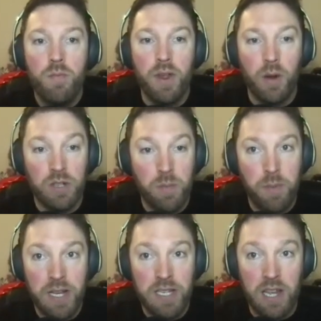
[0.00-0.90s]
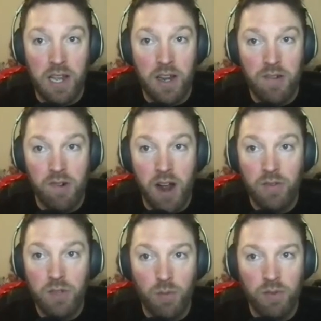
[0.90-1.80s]
But there was a busy
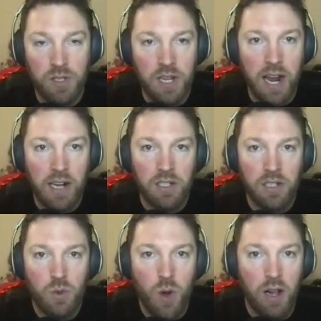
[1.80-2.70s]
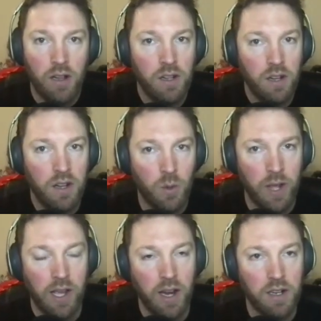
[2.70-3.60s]
round of top 14 action as well at the
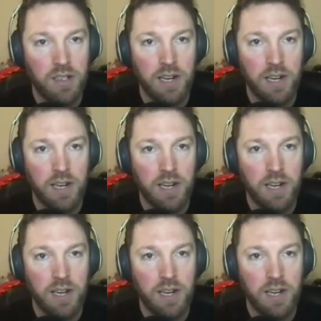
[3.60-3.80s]
weekend.